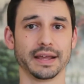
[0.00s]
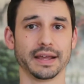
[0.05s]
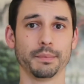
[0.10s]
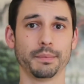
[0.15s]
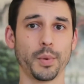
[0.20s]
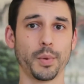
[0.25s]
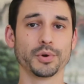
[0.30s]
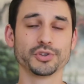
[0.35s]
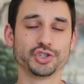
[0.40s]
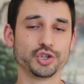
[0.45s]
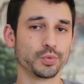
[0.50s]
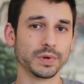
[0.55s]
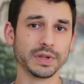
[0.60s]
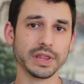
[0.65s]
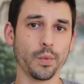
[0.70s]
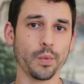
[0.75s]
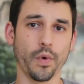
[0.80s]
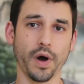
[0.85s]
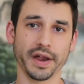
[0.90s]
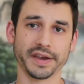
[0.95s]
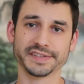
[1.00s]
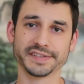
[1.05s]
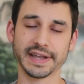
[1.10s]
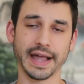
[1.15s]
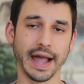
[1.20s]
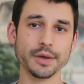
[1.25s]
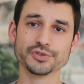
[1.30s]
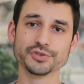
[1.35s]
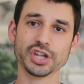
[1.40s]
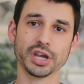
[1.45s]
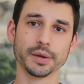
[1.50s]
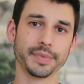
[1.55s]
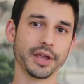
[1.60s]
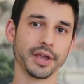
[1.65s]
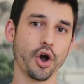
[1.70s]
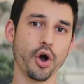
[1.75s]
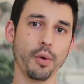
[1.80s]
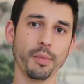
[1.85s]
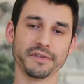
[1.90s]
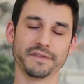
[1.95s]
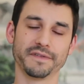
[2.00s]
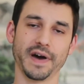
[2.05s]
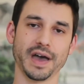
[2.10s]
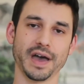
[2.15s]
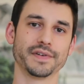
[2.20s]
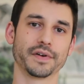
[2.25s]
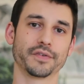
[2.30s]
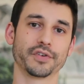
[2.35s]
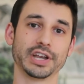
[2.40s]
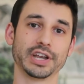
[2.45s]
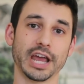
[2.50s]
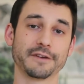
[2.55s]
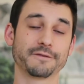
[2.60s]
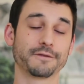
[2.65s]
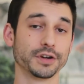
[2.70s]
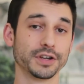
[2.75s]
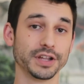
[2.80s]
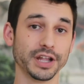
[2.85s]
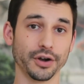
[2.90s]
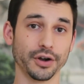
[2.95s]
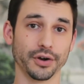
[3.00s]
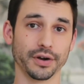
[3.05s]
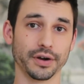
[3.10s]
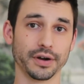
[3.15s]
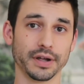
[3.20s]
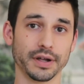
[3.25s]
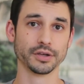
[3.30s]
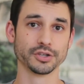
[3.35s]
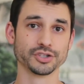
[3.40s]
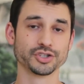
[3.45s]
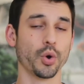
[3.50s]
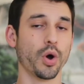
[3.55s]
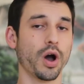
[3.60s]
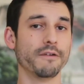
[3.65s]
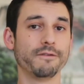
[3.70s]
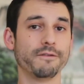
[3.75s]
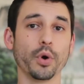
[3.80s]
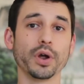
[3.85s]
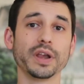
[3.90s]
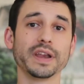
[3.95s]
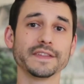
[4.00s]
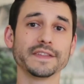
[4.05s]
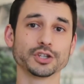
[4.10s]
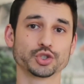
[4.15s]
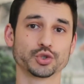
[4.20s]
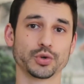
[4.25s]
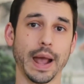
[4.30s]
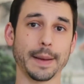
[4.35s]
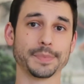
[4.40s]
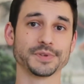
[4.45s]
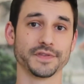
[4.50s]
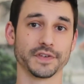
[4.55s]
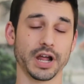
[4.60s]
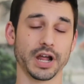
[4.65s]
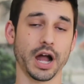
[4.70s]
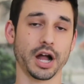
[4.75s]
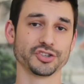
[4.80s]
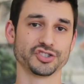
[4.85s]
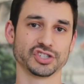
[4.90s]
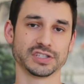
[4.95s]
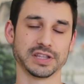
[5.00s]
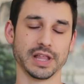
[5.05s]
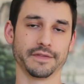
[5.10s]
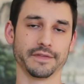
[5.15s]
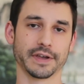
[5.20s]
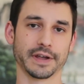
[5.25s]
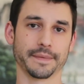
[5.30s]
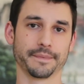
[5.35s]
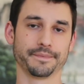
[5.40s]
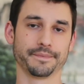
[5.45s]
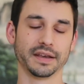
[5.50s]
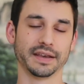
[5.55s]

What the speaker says: But what you really want is a guy who's going to be home at 5 every night for dinner. So avoiding the traps of unconscious loving.